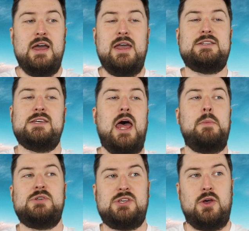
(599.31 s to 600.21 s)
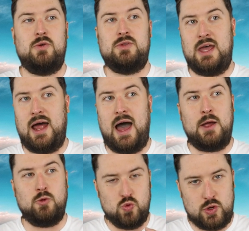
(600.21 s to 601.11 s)
It's an episode that
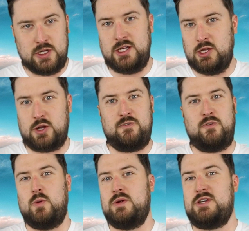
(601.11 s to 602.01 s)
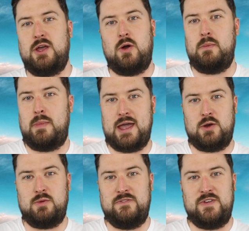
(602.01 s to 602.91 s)
I really looked forward to going back
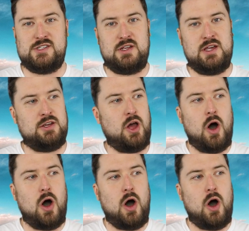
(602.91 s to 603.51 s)
and revisiting